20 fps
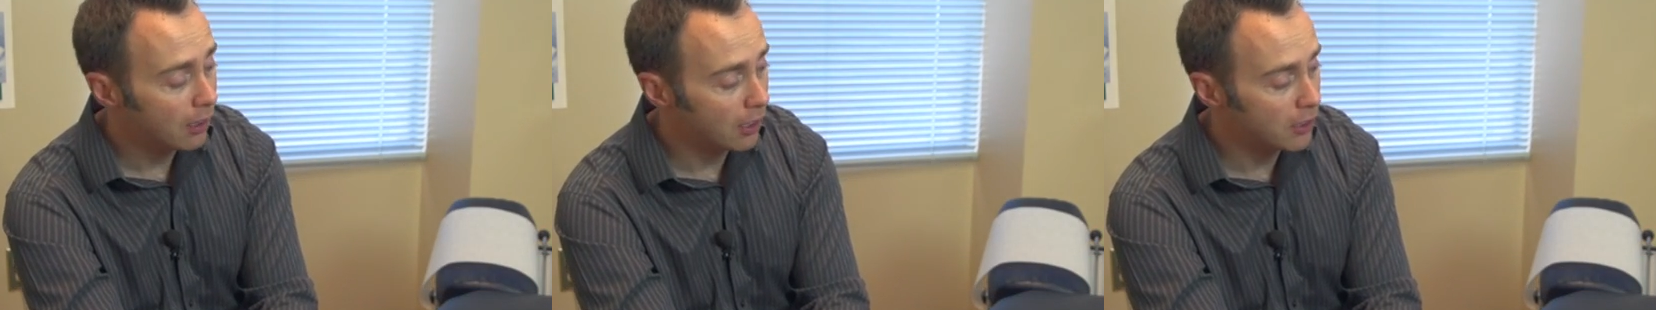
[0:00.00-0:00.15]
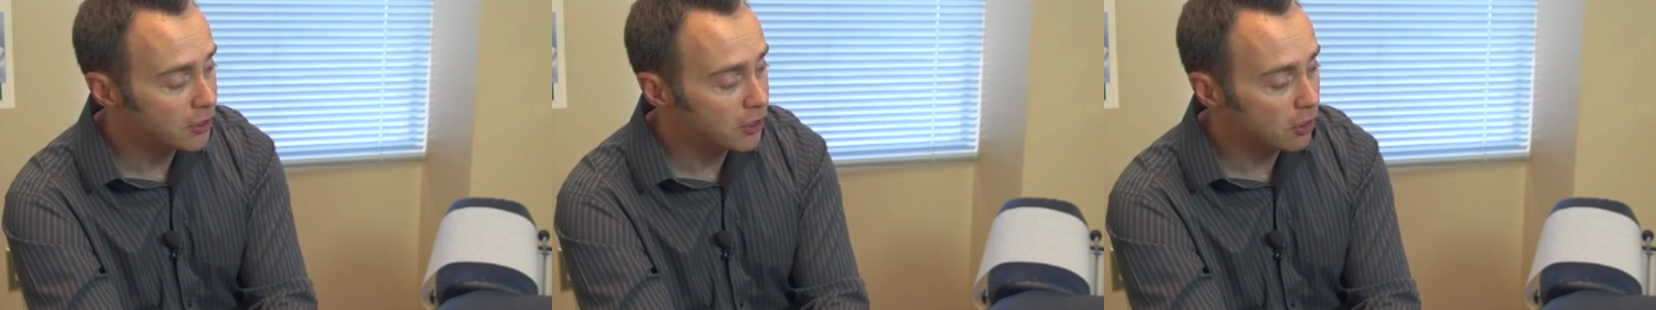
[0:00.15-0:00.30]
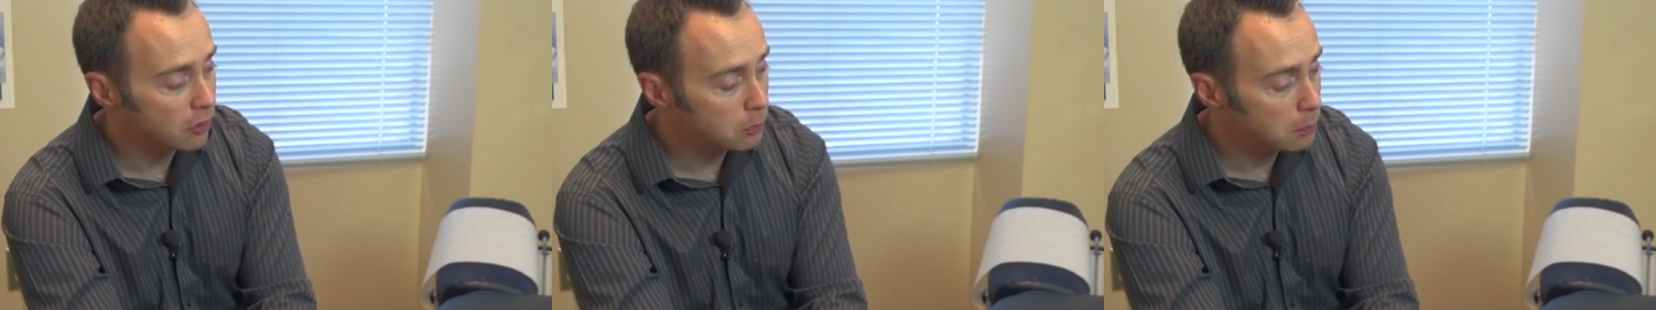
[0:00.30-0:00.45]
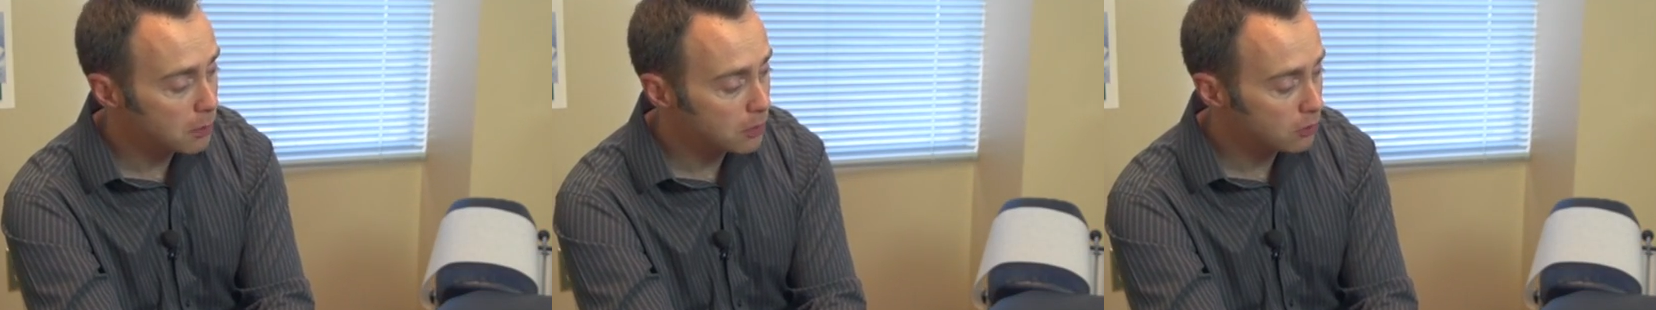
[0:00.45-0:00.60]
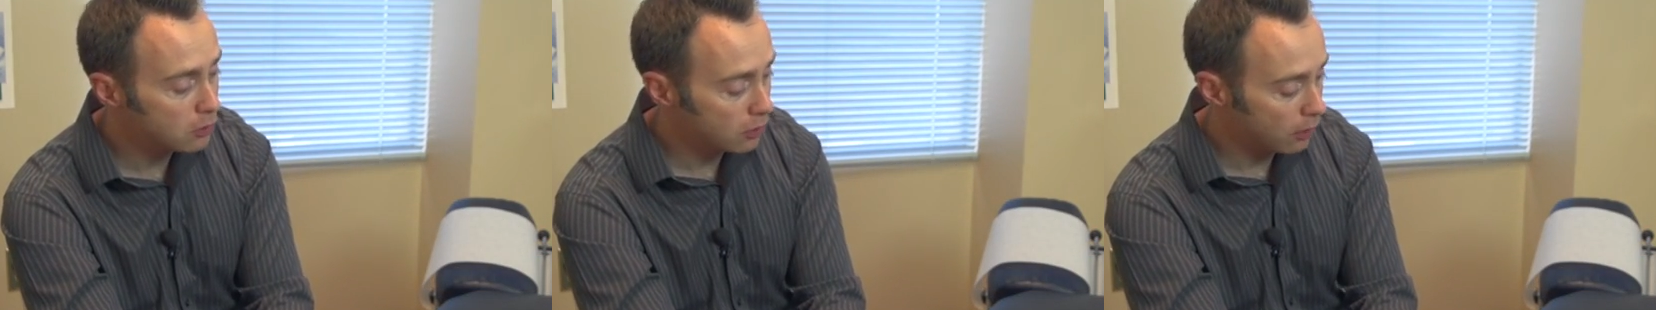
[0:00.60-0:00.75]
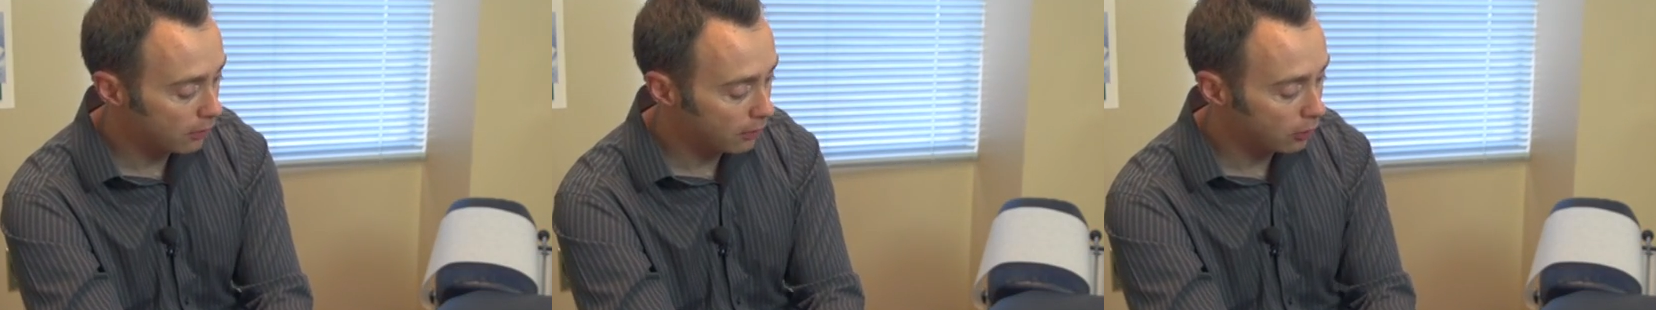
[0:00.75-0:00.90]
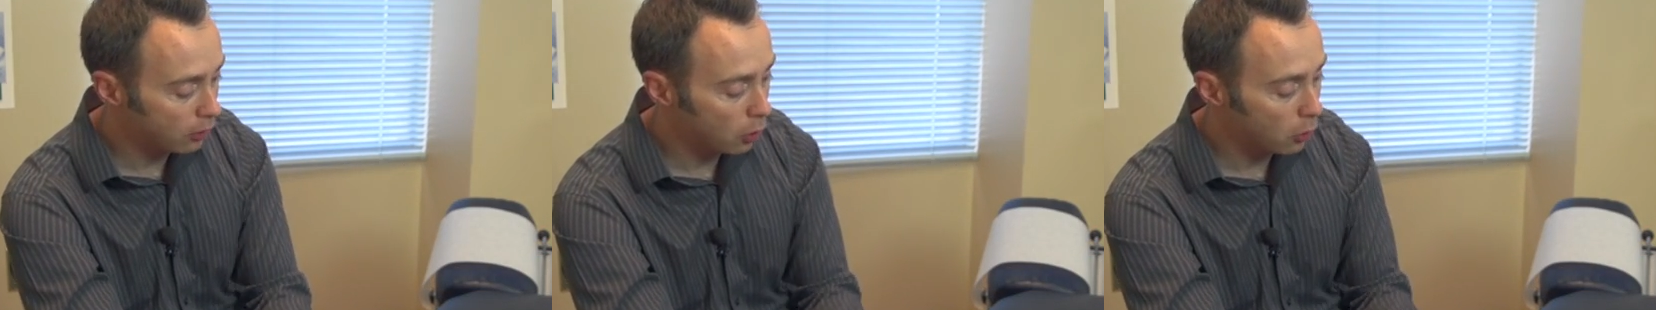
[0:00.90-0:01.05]
Adjustments
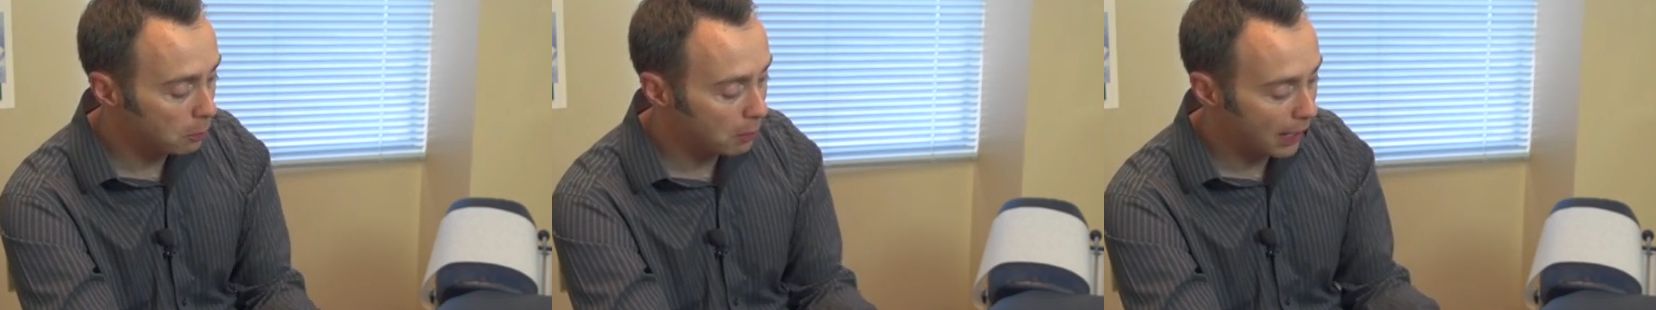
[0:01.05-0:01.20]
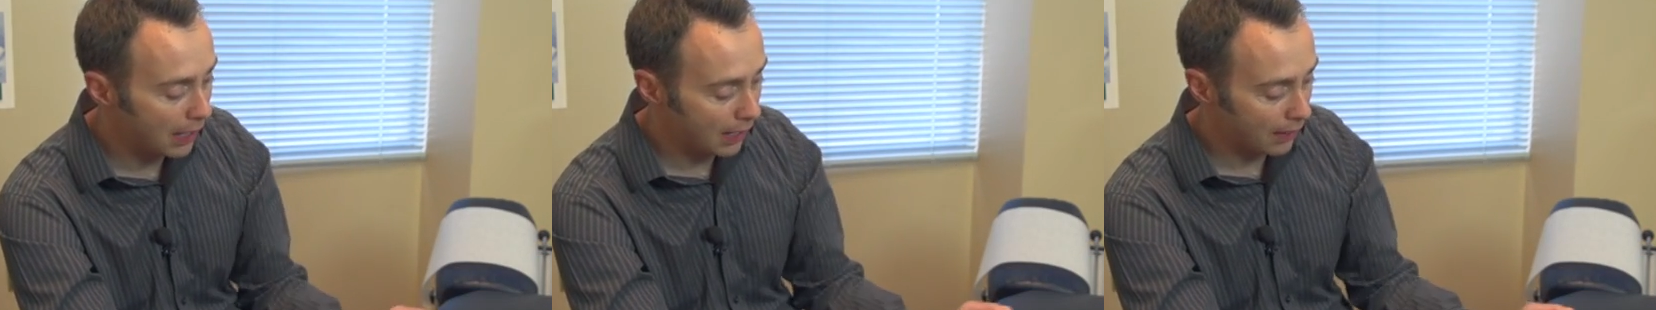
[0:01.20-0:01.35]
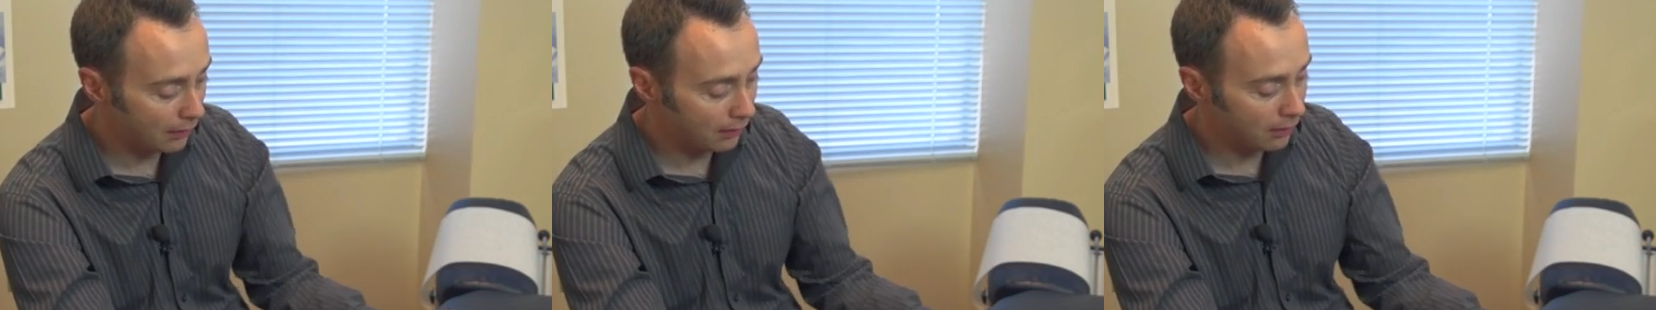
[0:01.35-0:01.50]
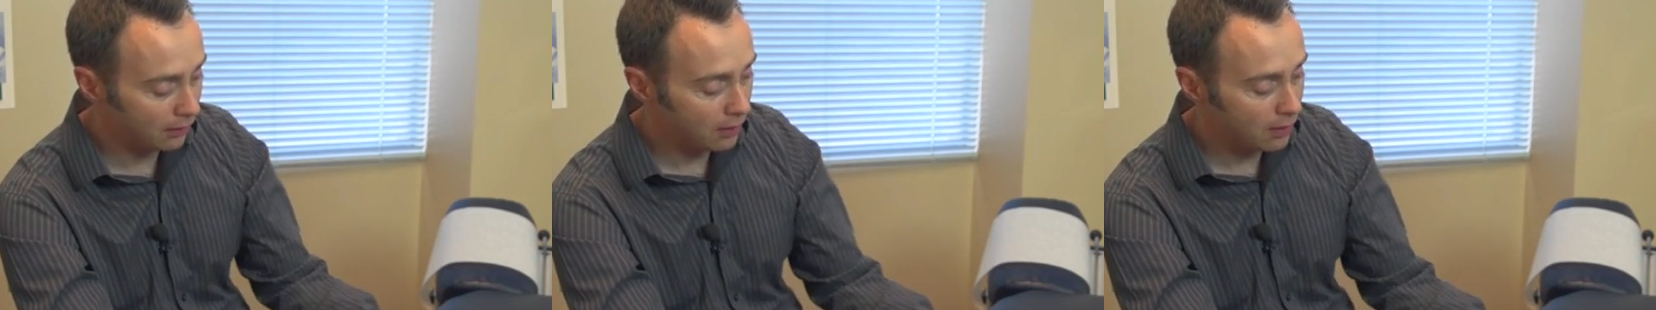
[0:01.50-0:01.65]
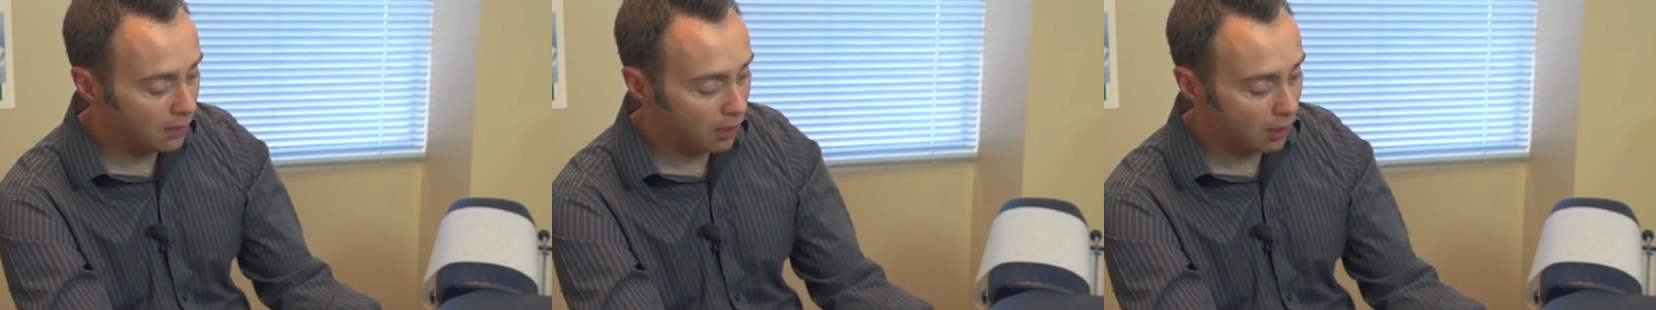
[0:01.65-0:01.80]
to the low back